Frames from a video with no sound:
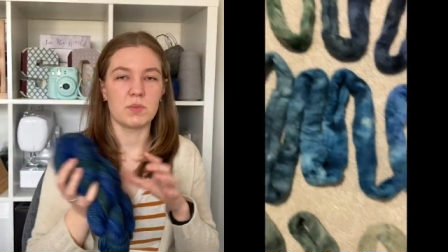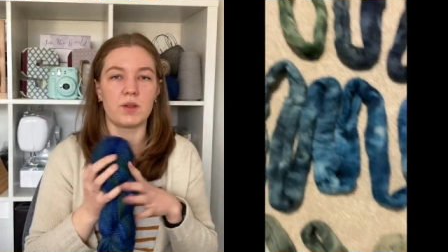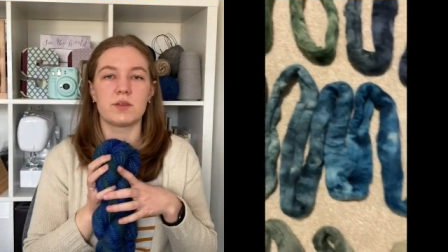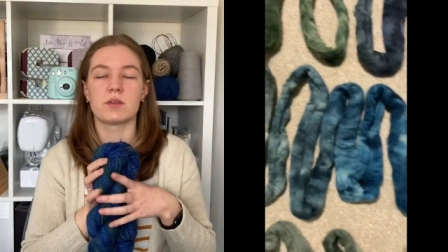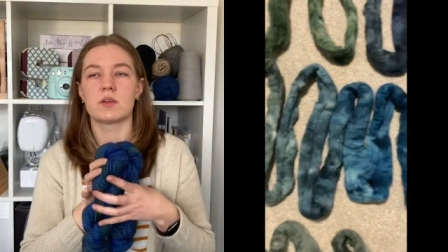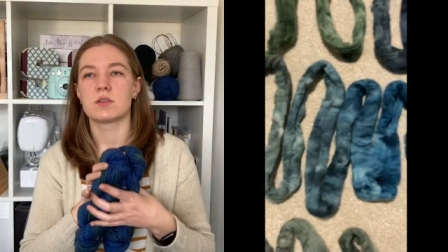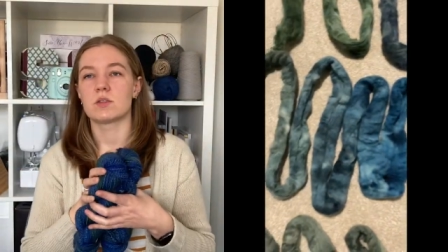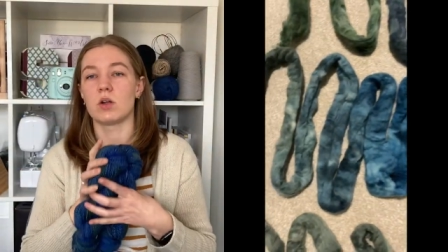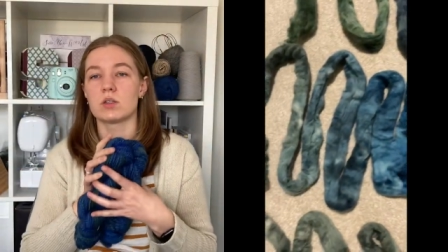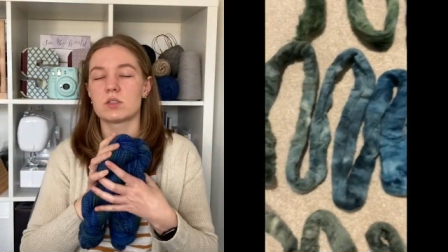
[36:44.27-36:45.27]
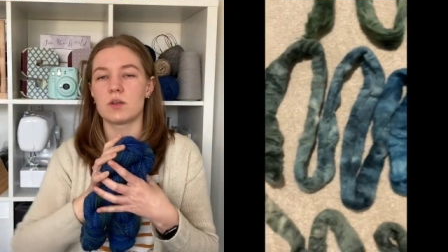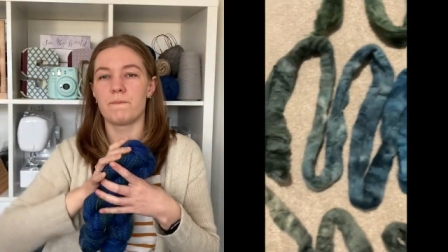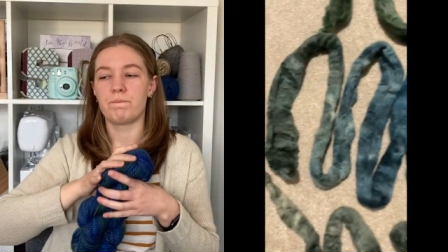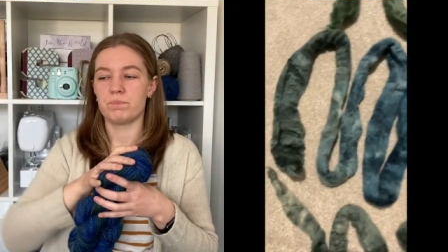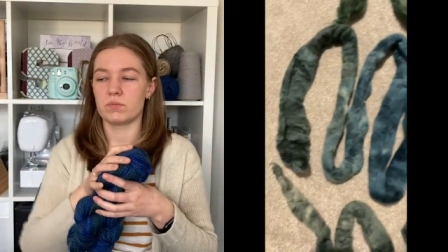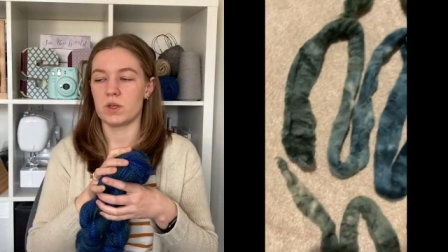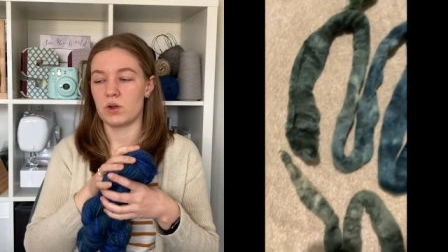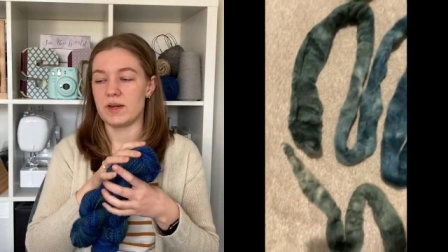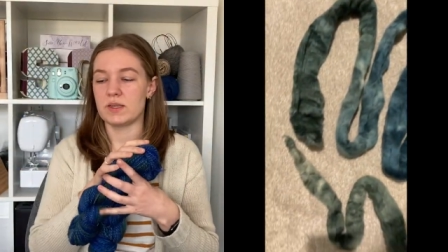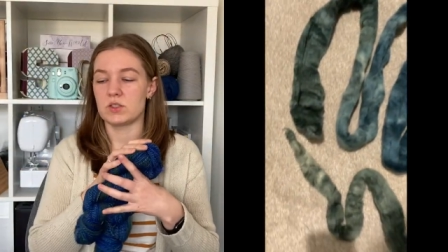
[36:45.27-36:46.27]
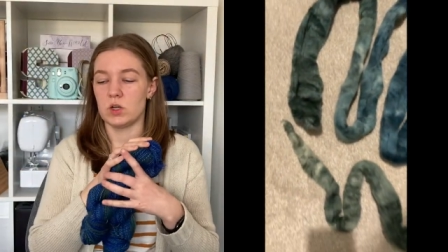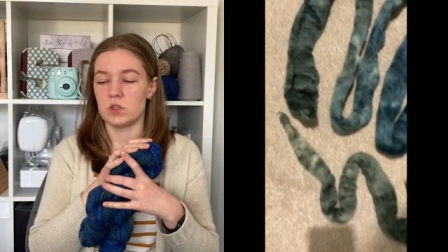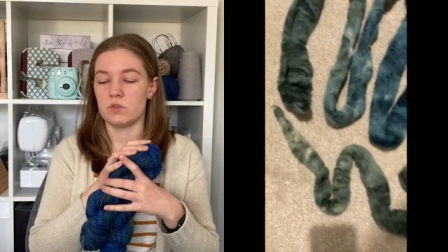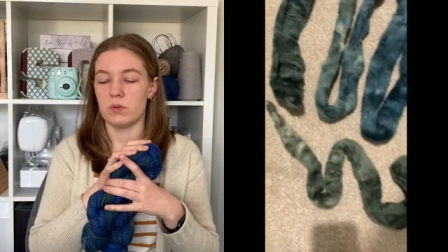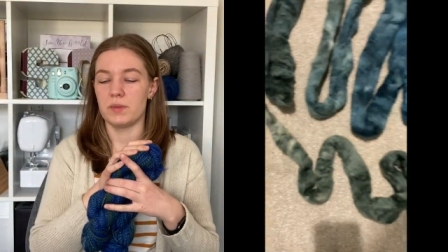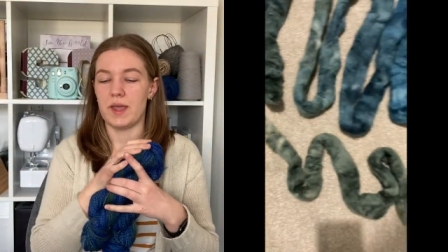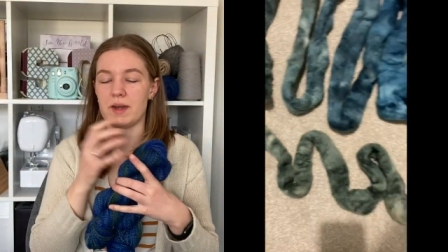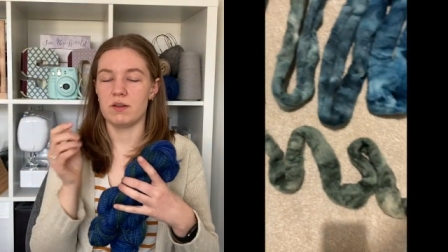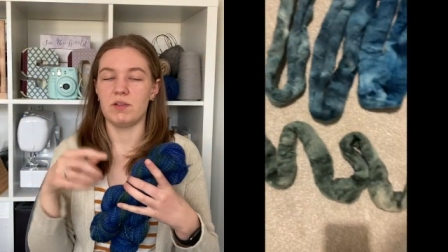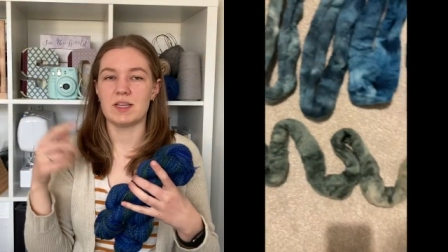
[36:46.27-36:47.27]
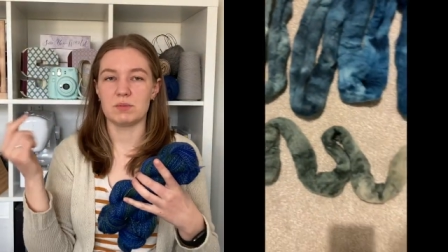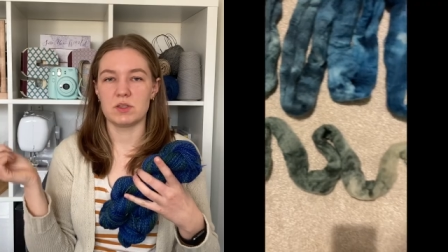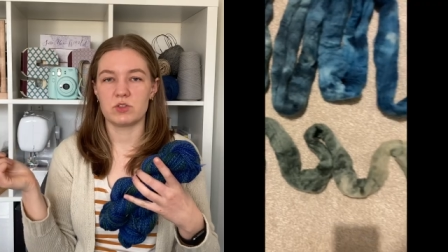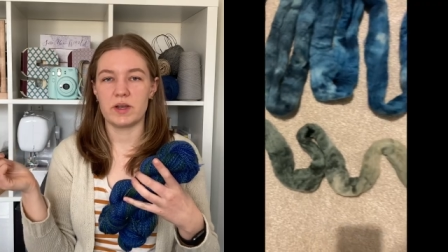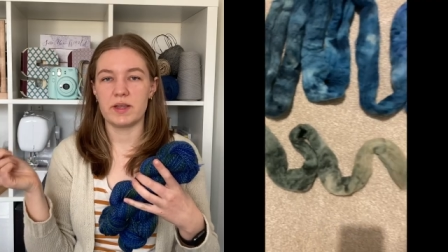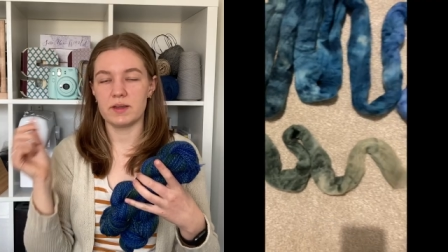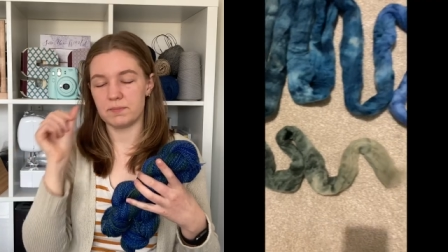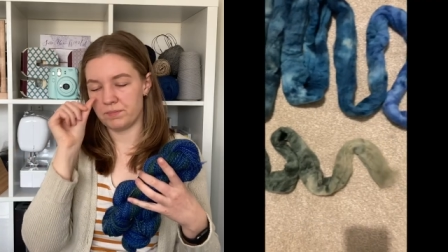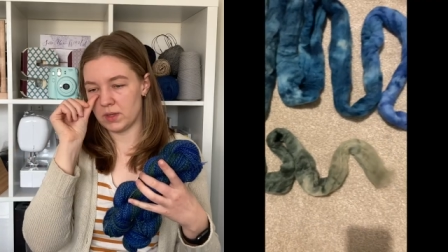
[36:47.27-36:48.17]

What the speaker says: month the gradient starts from the end of last month's gradient.